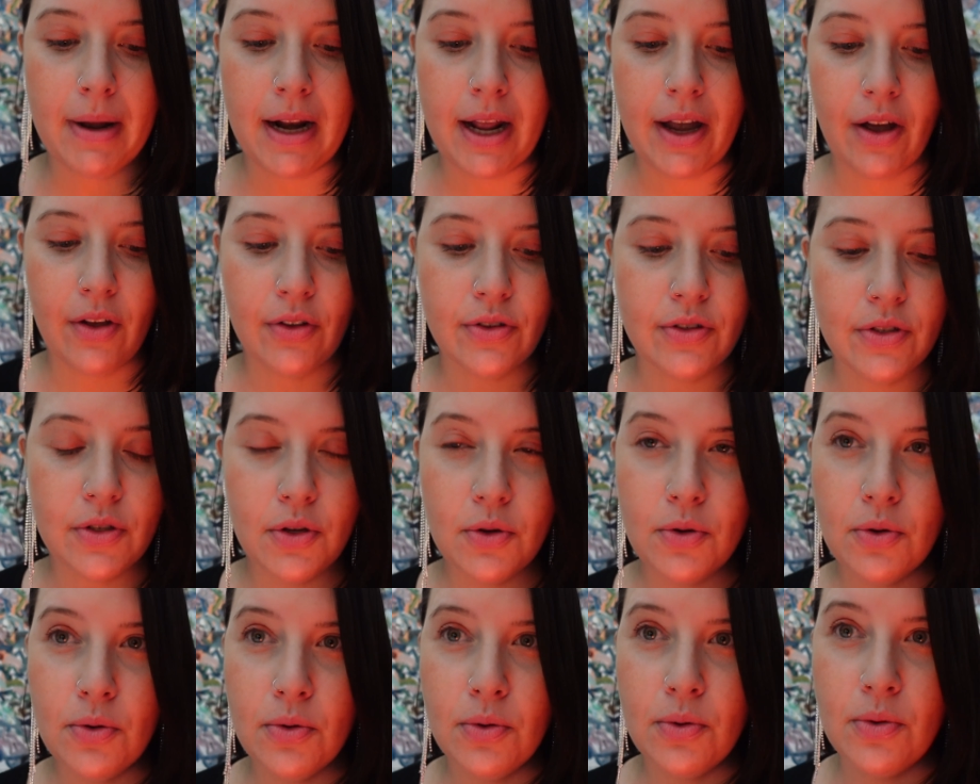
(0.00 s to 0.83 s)
but I
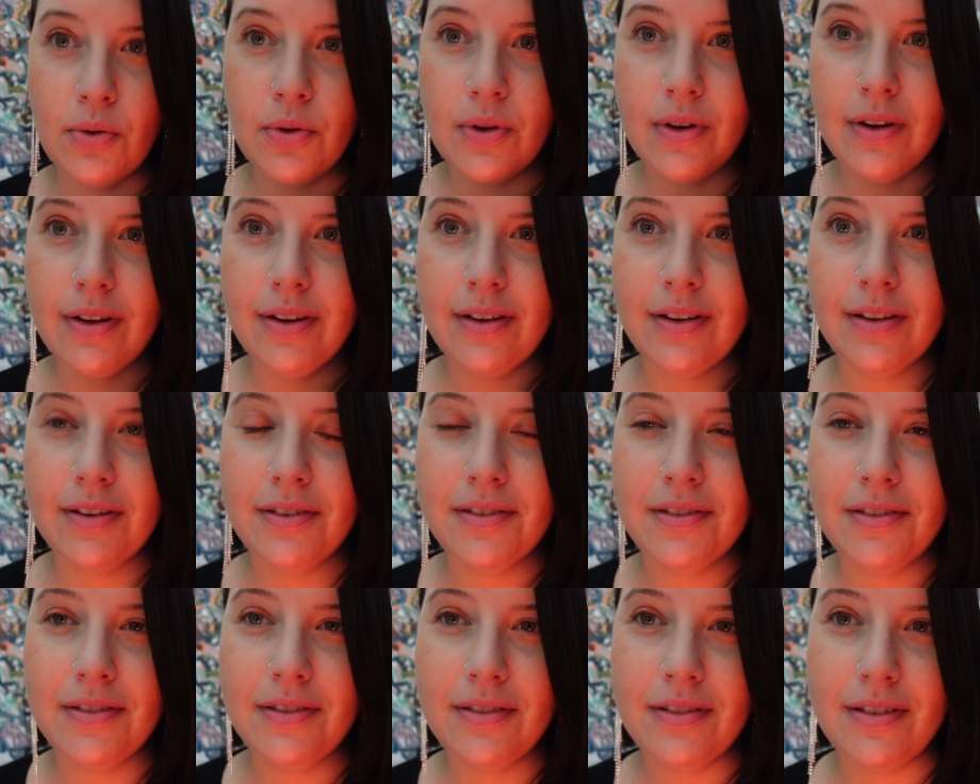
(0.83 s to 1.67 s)
also
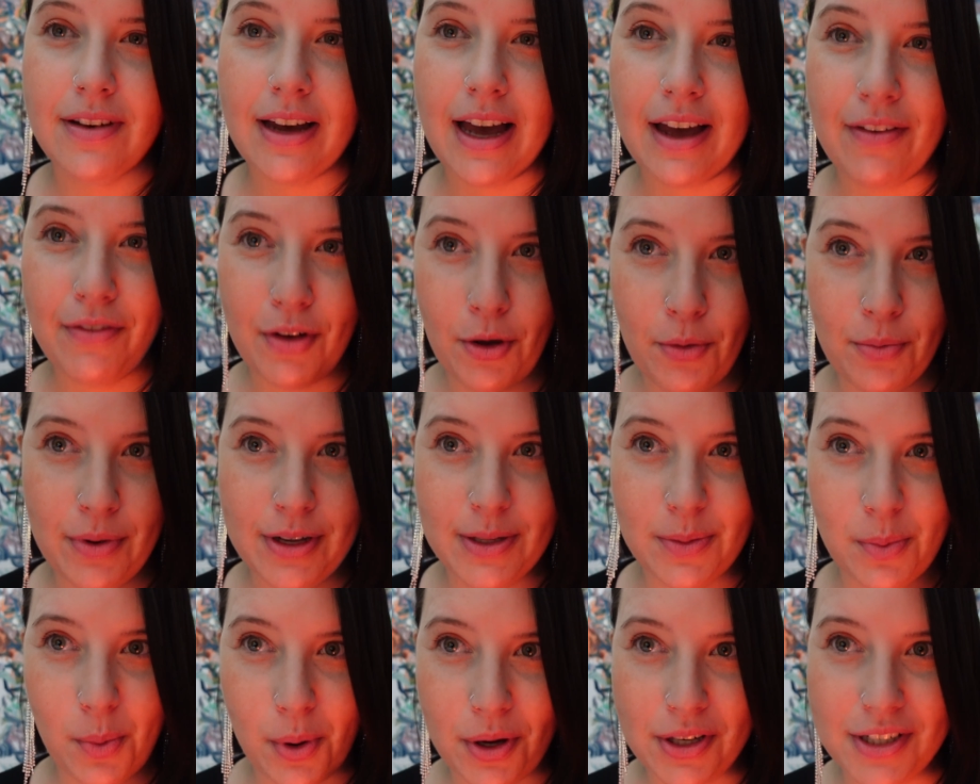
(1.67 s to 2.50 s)
have
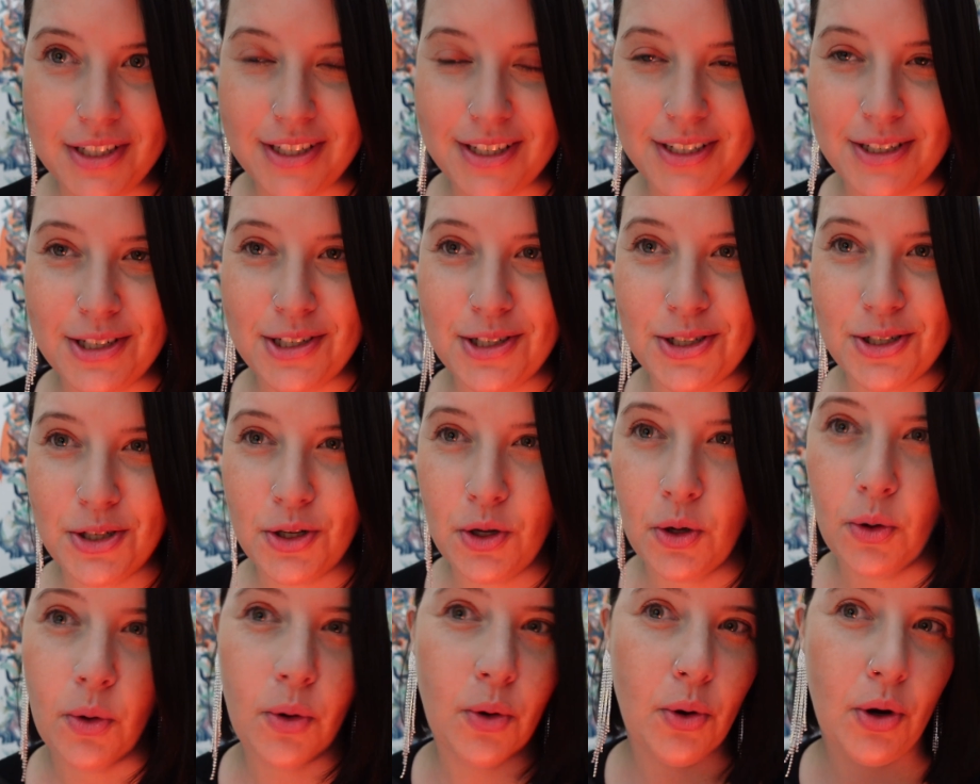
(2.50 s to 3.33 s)
always wanted
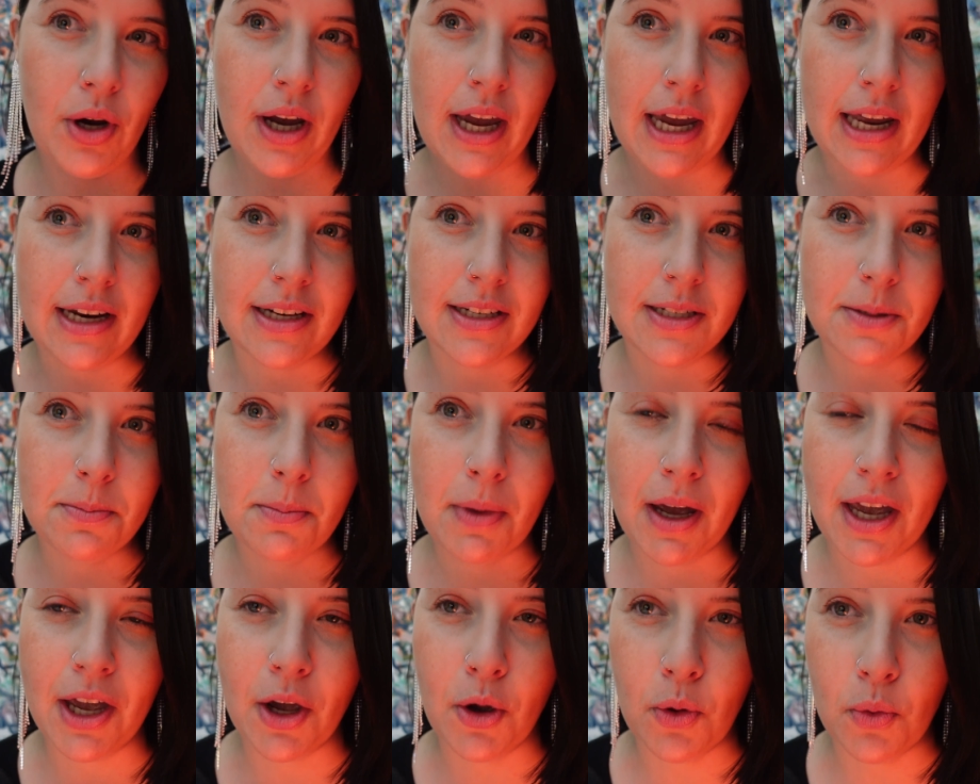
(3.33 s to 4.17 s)
to create
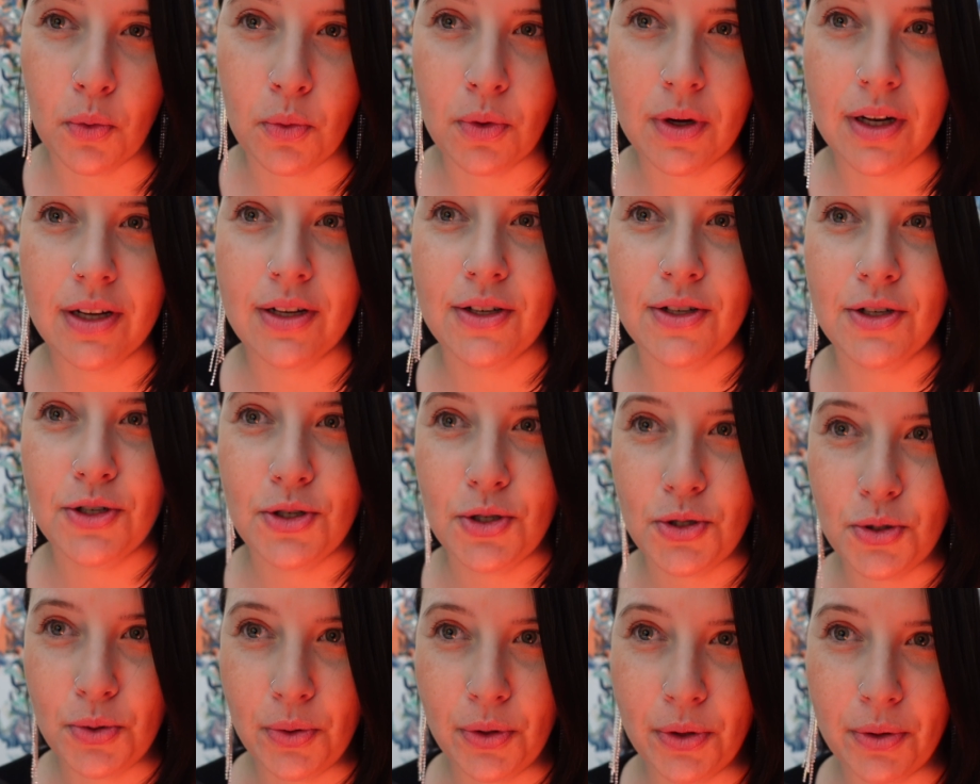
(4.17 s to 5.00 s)
my own
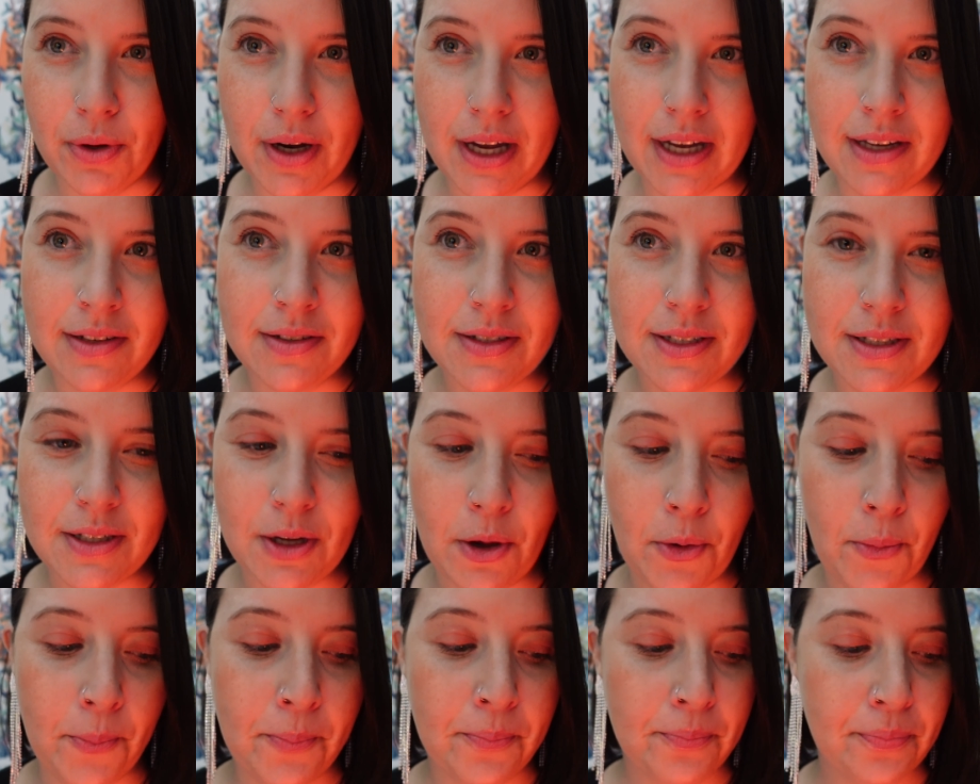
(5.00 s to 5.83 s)
jewelry.
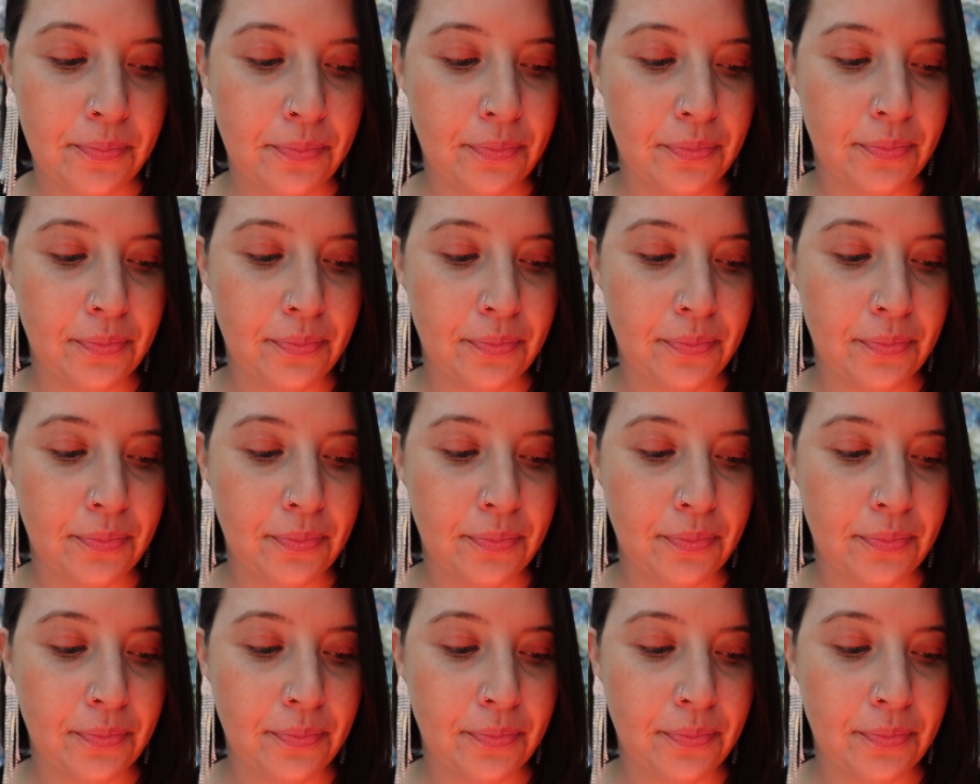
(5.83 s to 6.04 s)
So